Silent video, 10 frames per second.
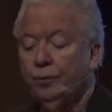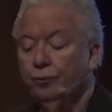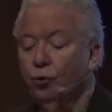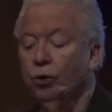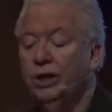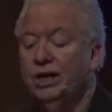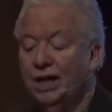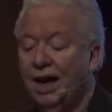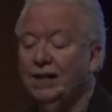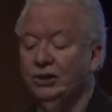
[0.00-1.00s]
40
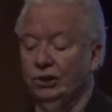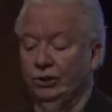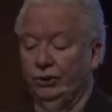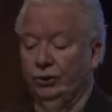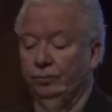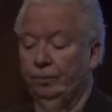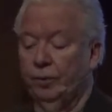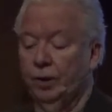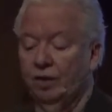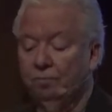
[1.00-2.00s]
cases
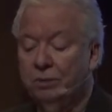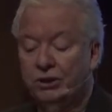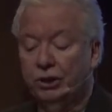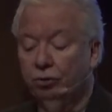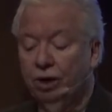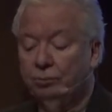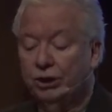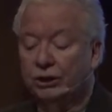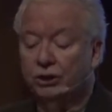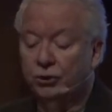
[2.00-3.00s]
of missing grape
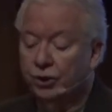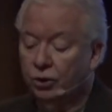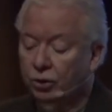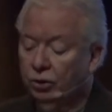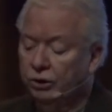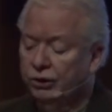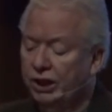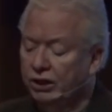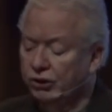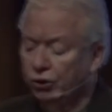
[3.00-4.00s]
jelly. So the colonel
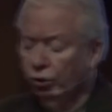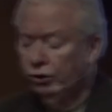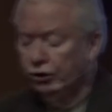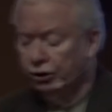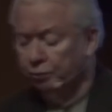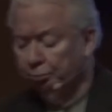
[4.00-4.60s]
sent a soldier to